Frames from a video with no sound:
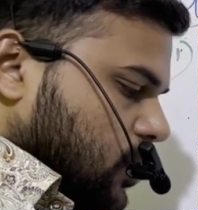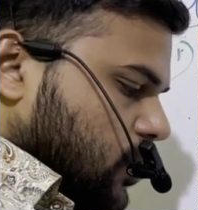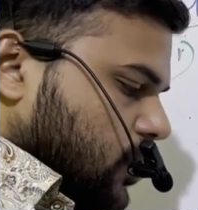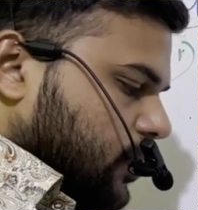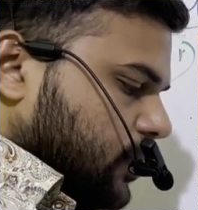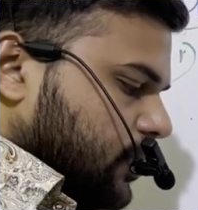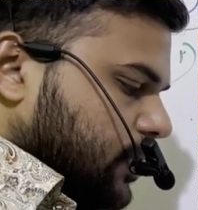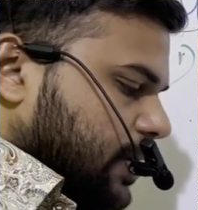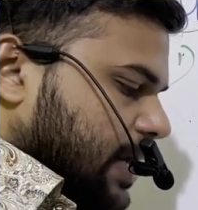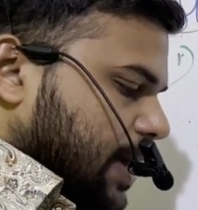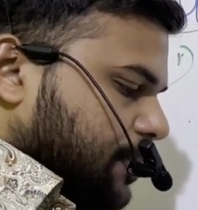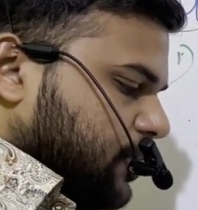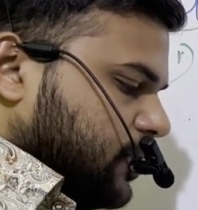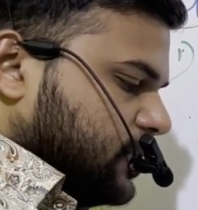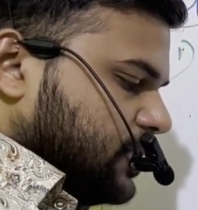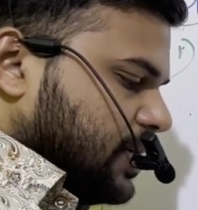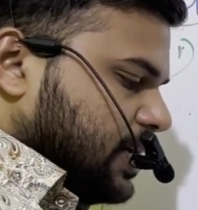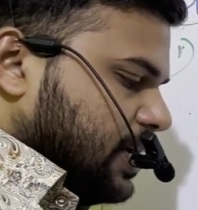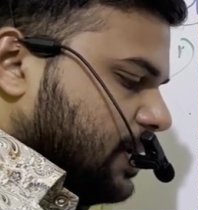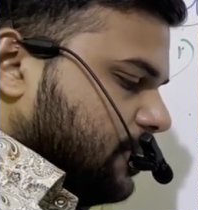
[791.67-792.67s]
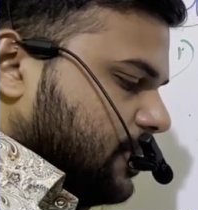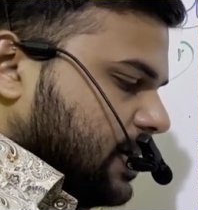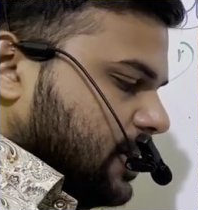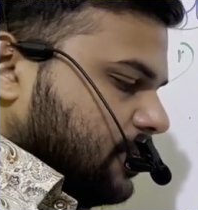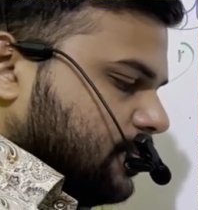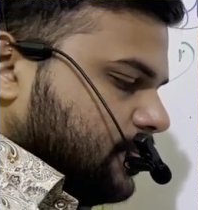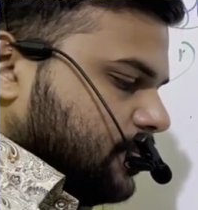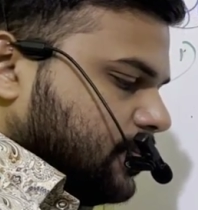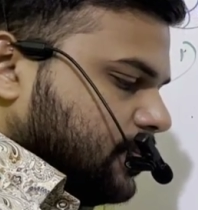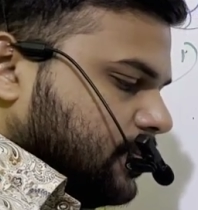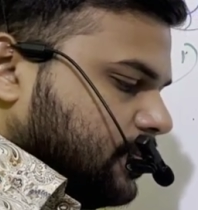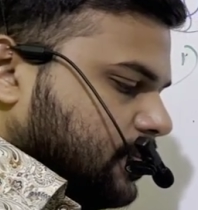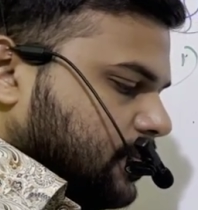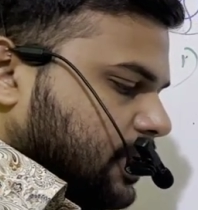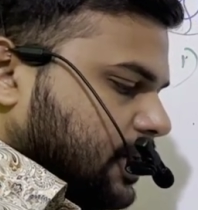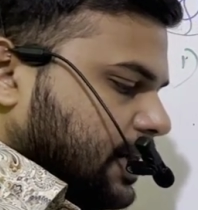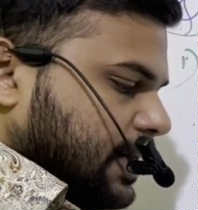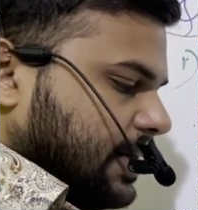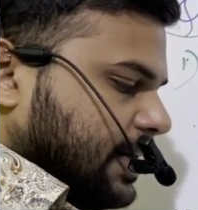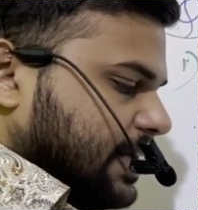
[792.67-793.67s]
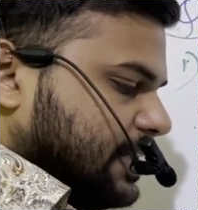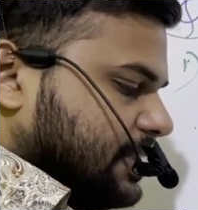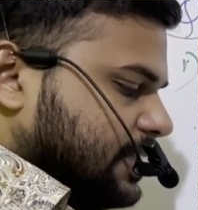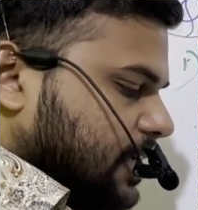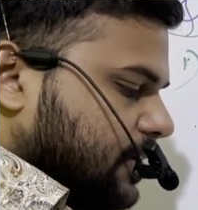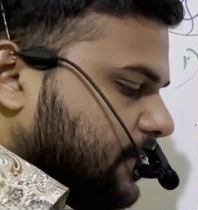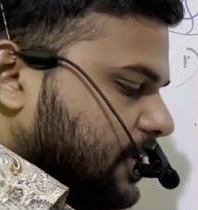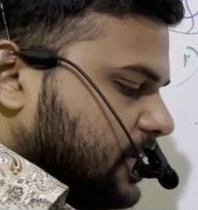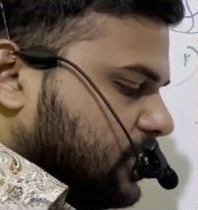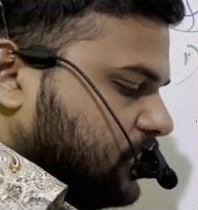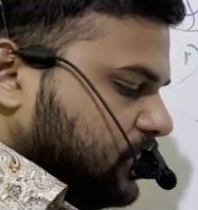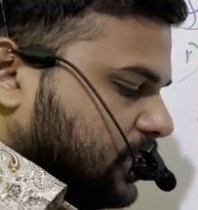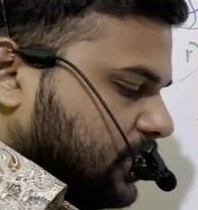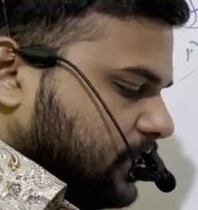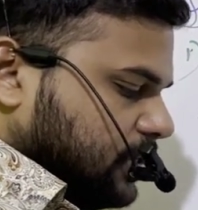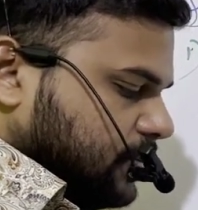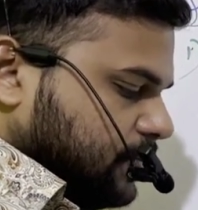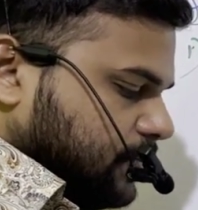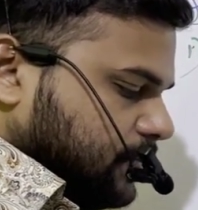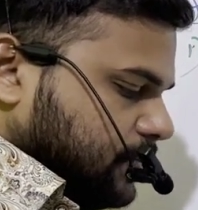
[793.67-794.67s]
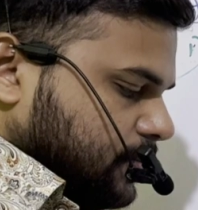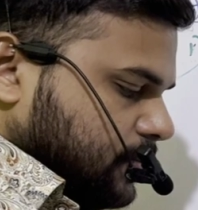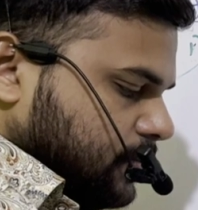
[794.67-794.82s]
go to demo schema and SQL sheet.